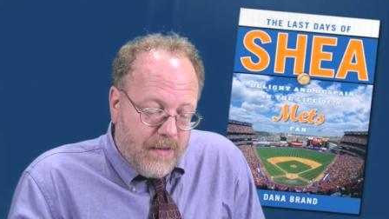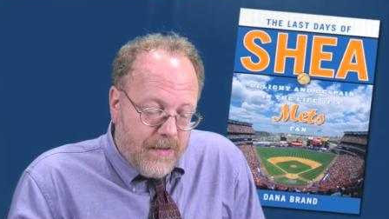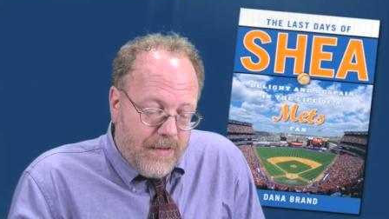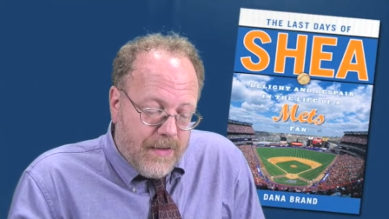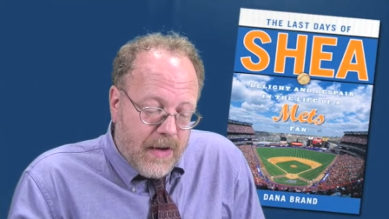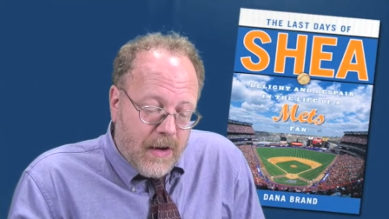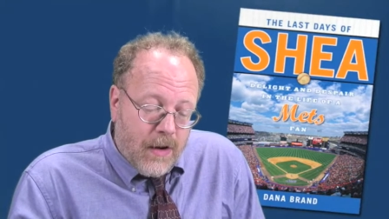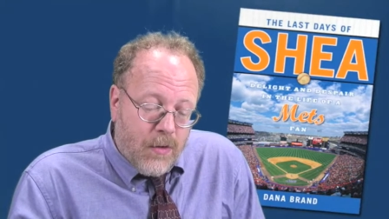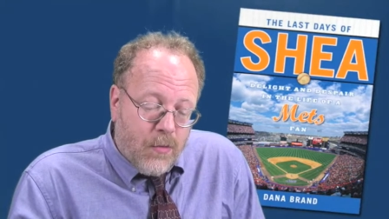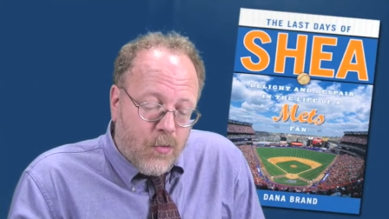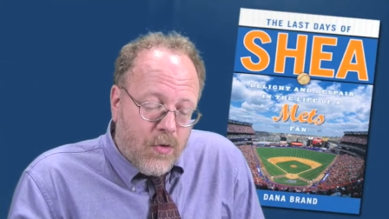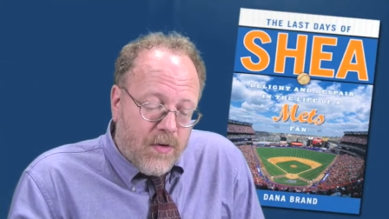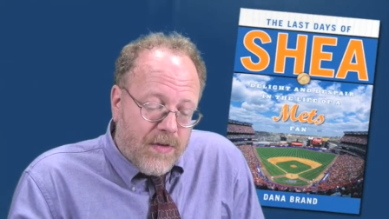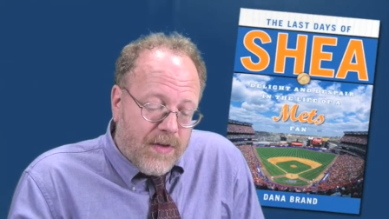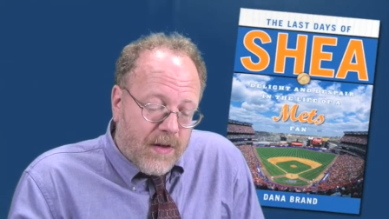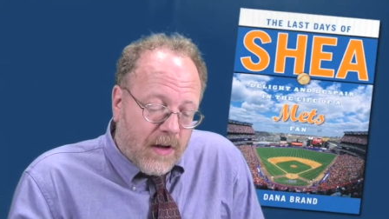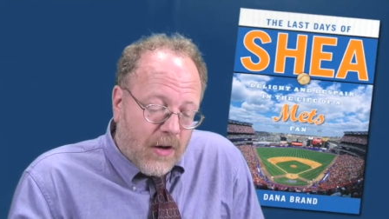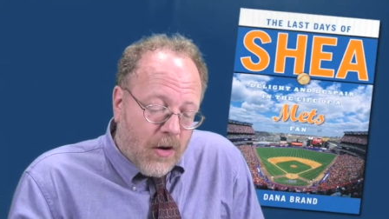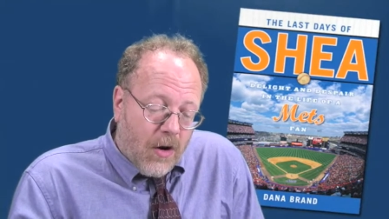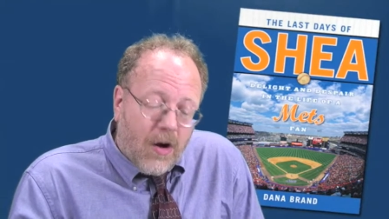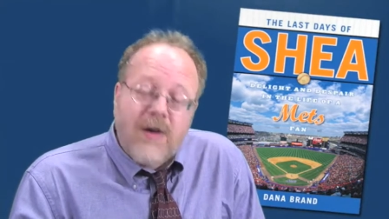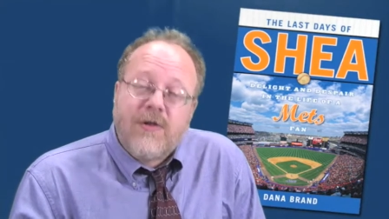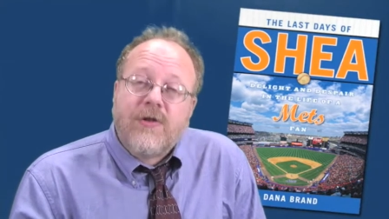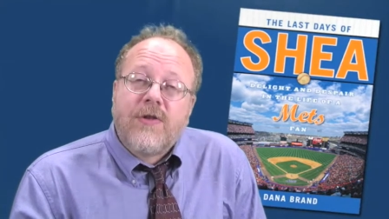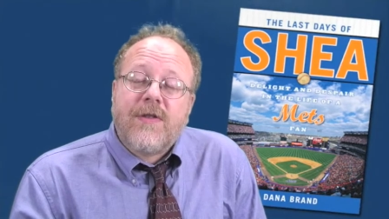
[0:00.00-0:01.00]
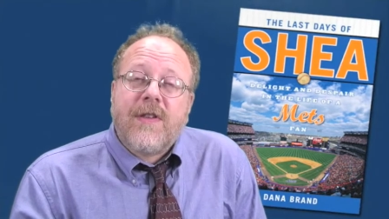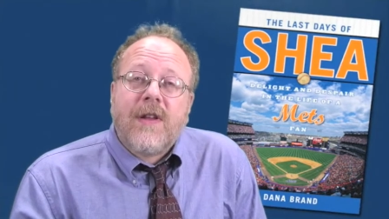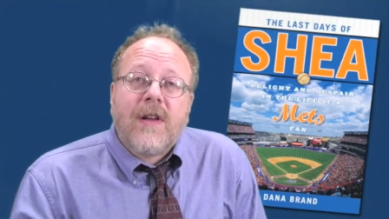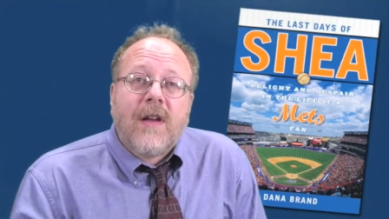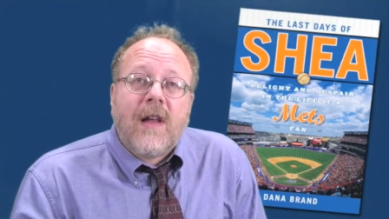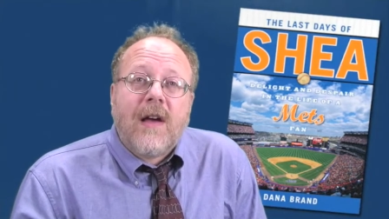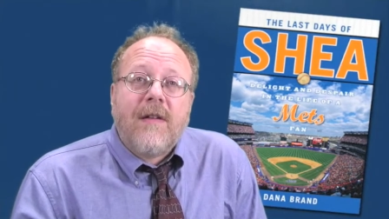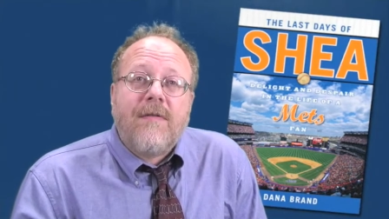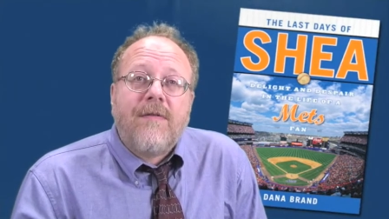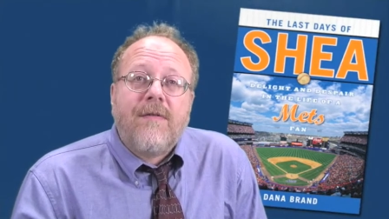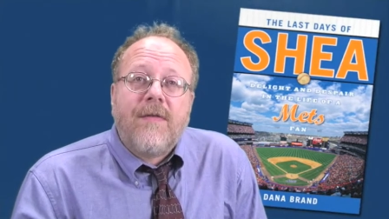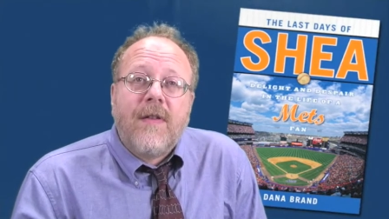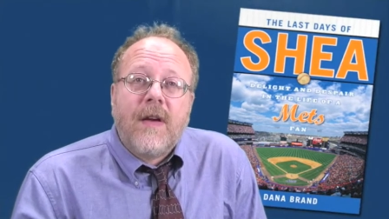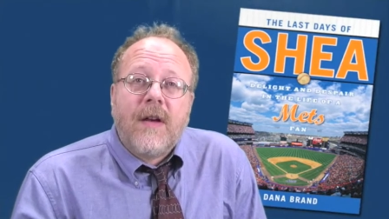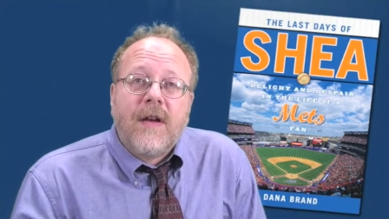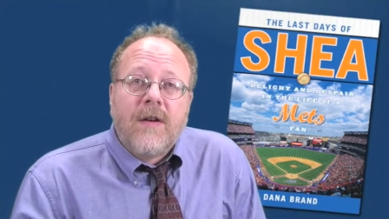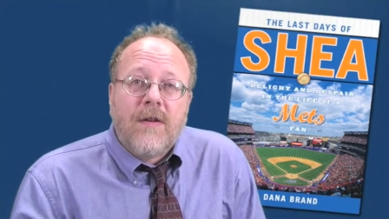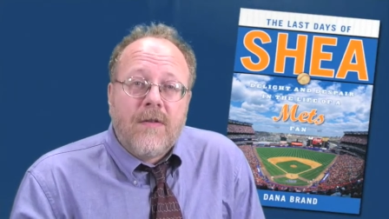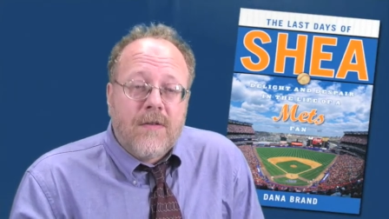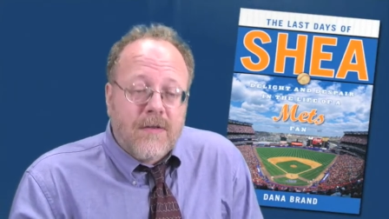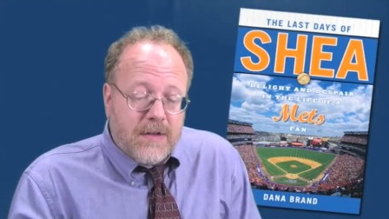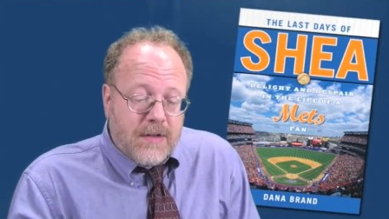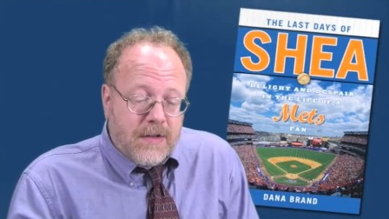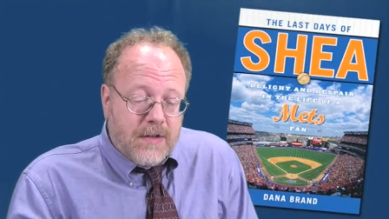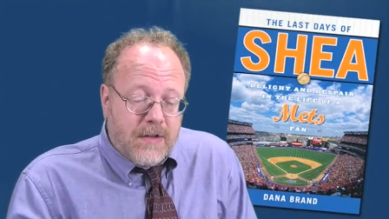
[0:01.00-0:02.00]
There were the larger than life
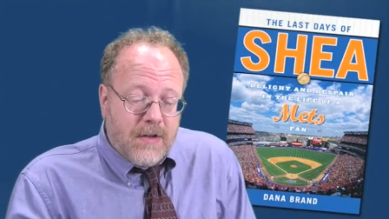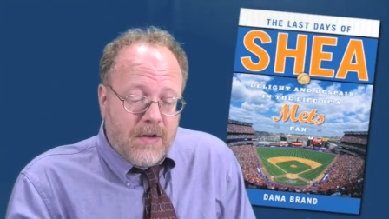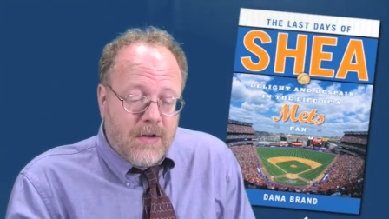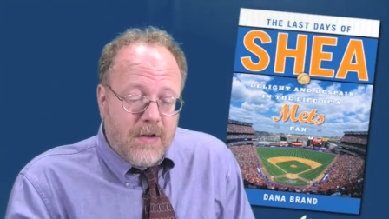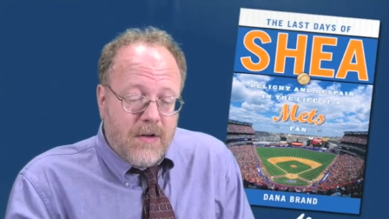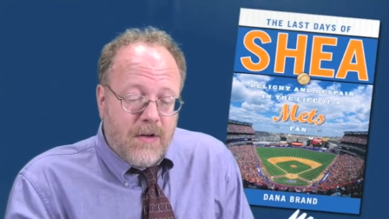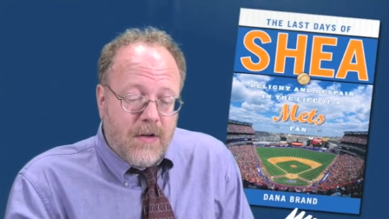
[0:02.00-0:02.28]
figures